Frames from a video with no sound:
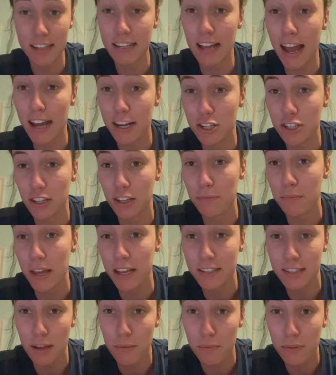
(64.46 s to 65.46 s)
it actually
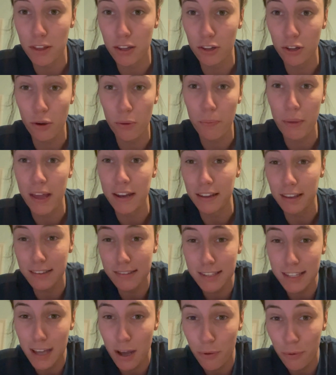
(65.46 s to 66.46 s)
makes up the little
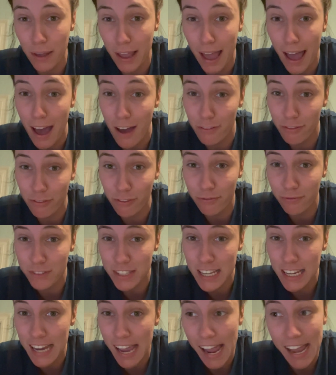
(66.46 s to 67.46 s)
pennies that we have
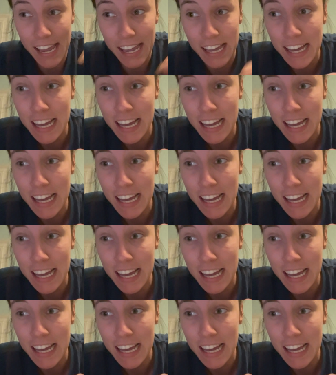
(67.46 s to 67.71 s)
today.